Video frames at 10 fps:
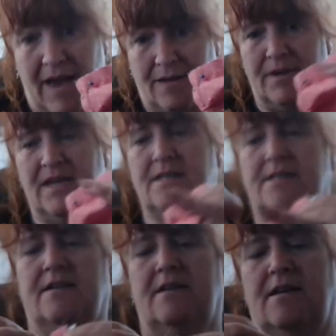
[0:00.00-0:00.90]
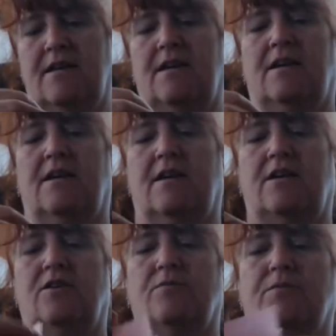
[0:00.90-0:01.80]
back piece
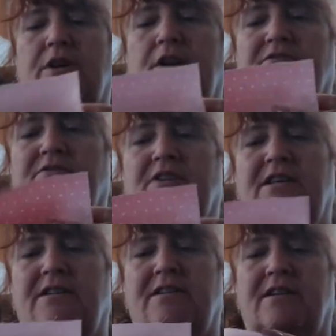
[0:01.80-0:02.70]
and you're going to put it over it,